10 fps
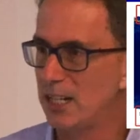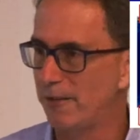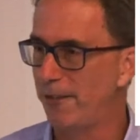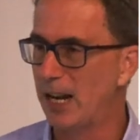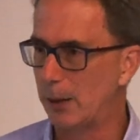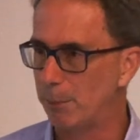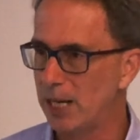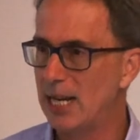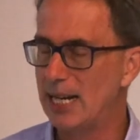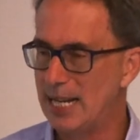to develop
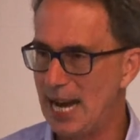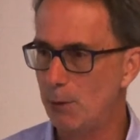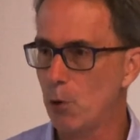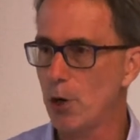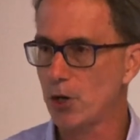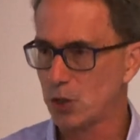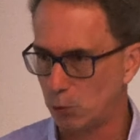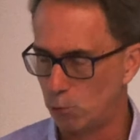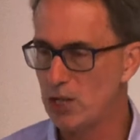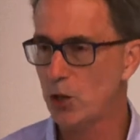networks
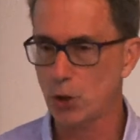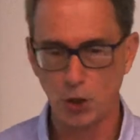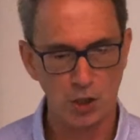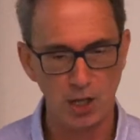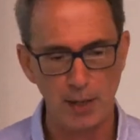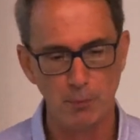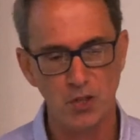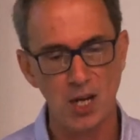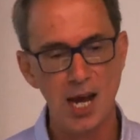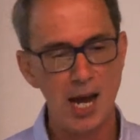and research
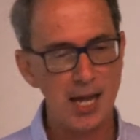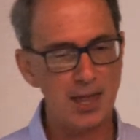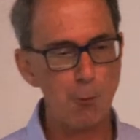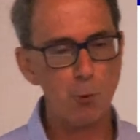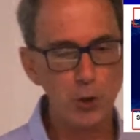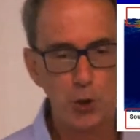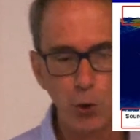teams that would